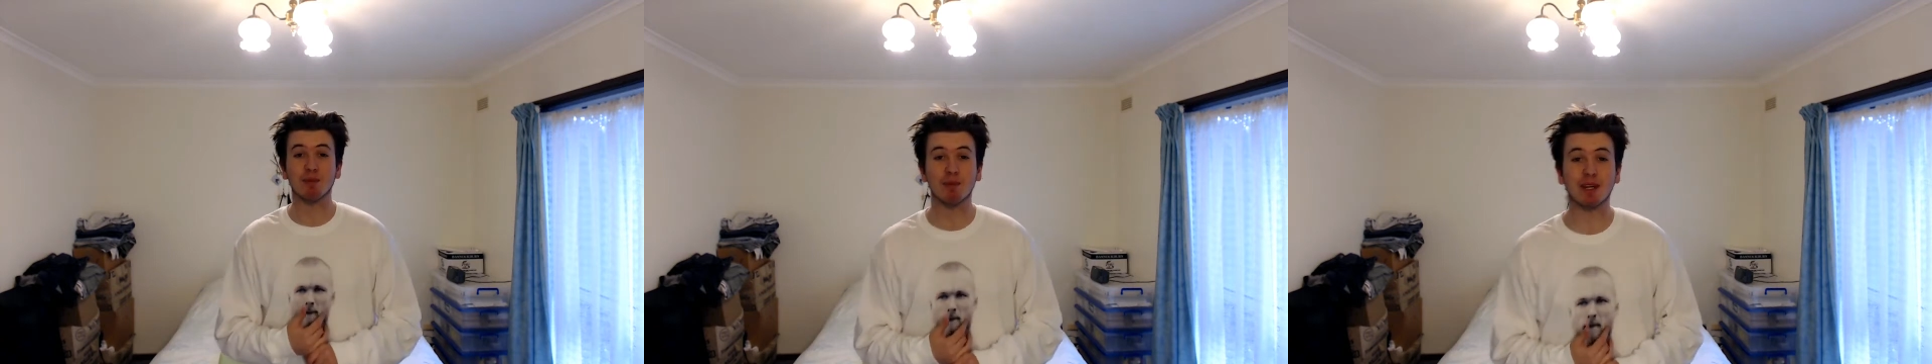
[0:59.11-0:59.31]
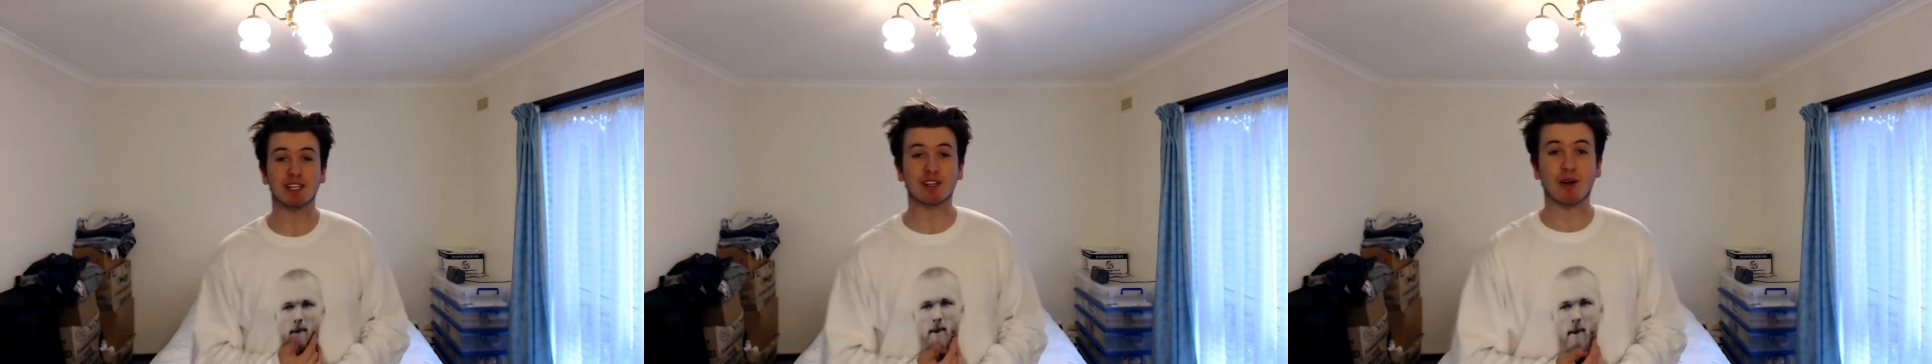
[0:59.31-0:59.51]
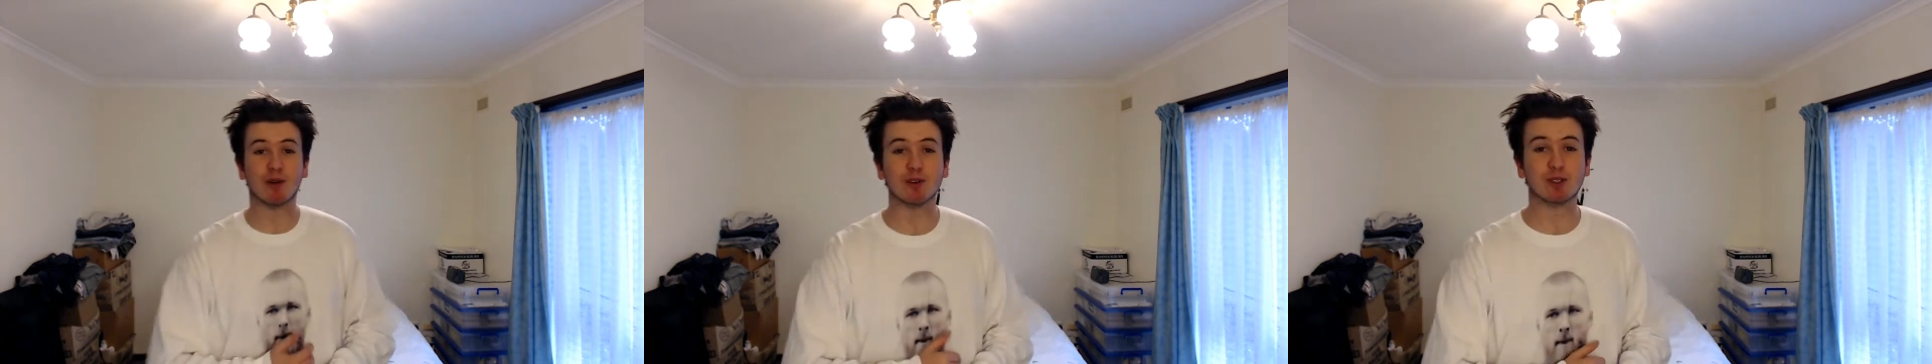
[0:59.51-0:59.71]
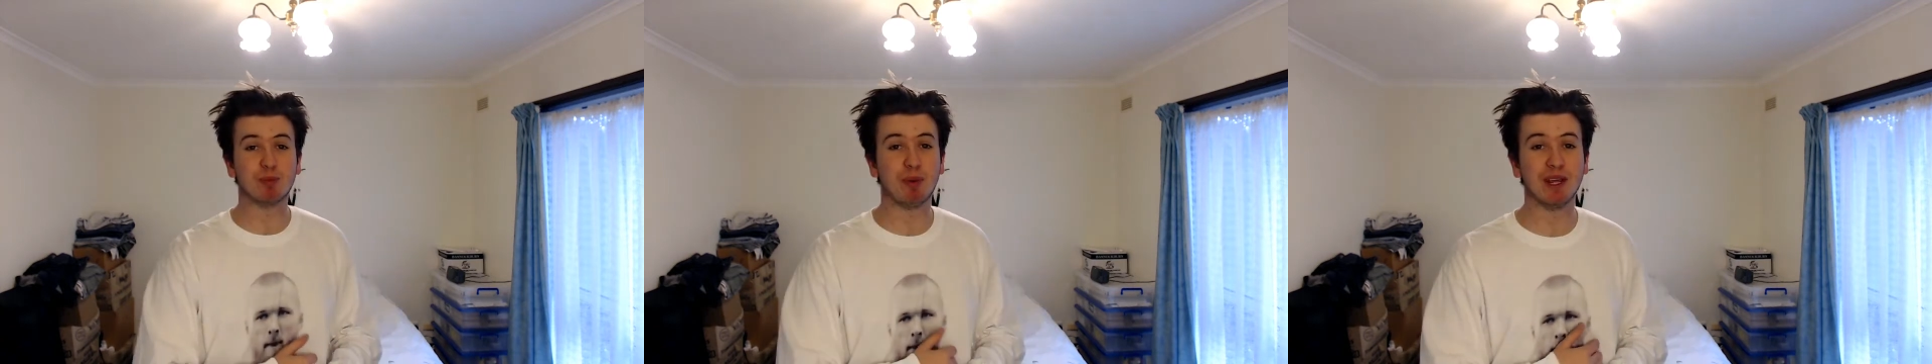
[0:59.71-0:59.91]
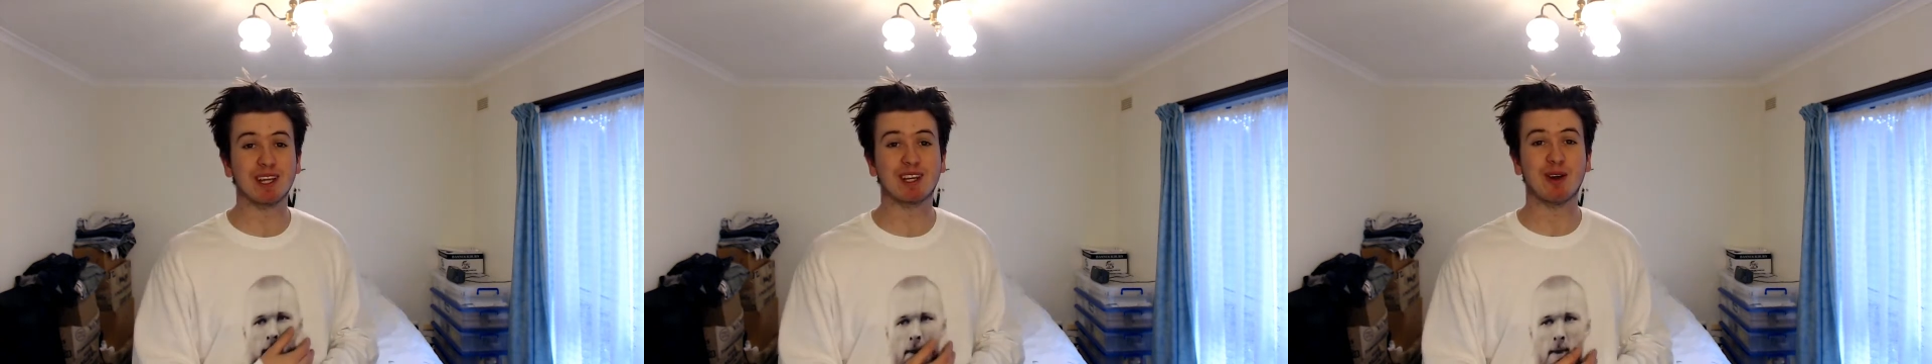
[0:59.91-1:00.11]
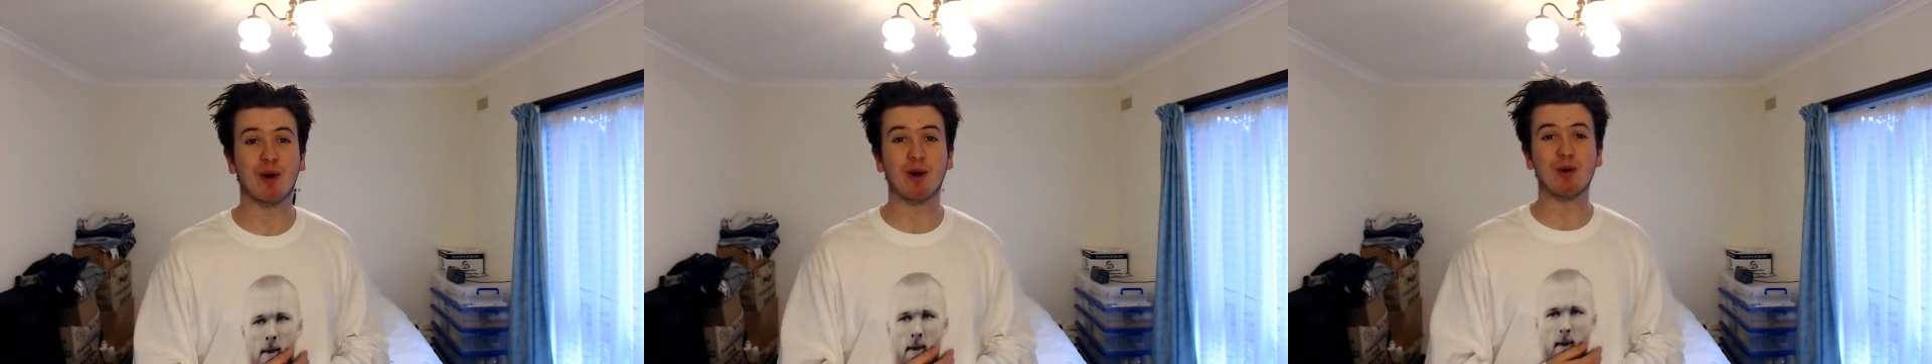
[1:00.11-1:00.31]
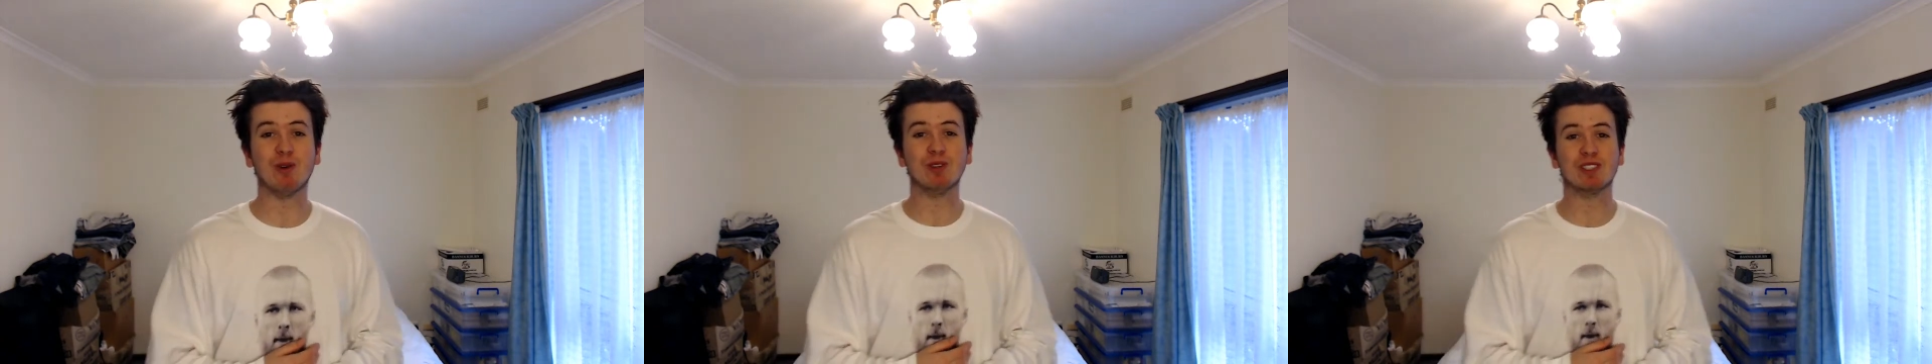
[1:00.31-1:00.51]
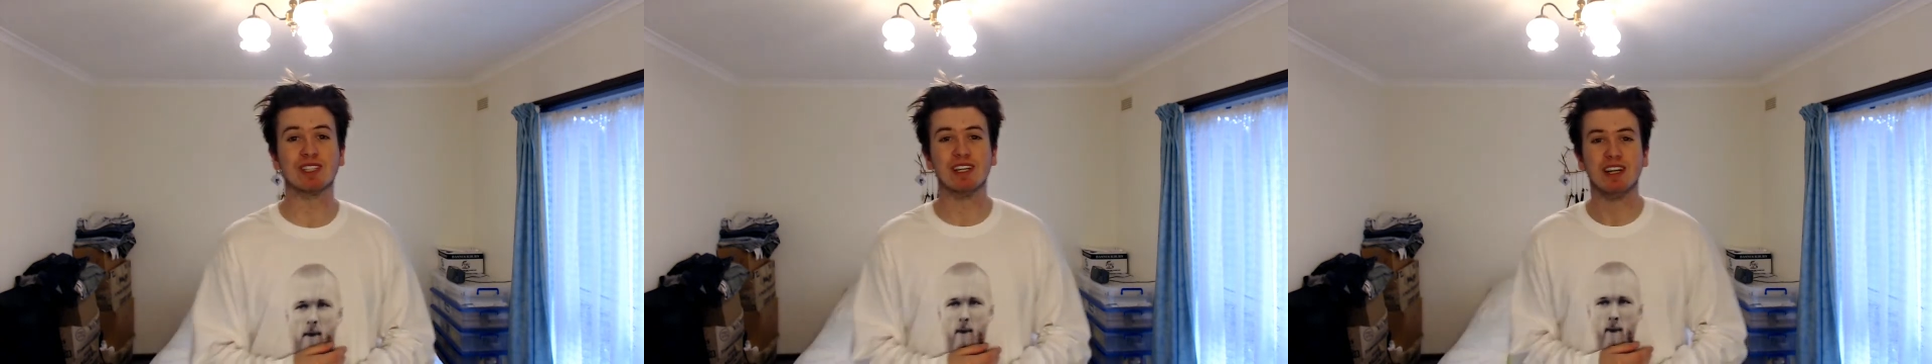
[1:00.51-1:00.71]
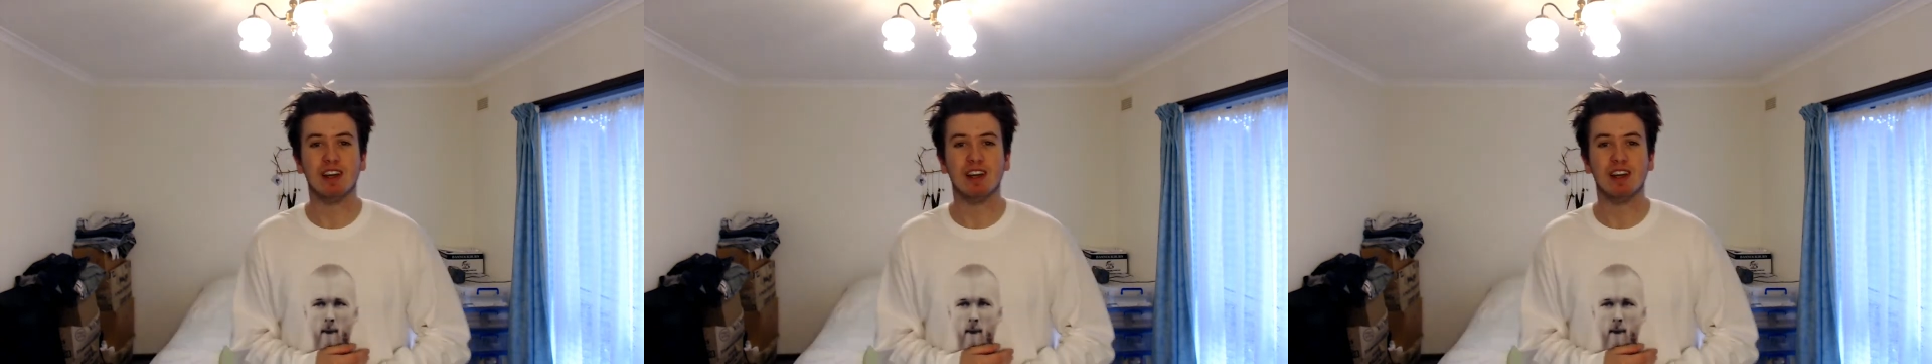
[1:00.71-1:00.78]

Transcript: MacDonald's Big Calls,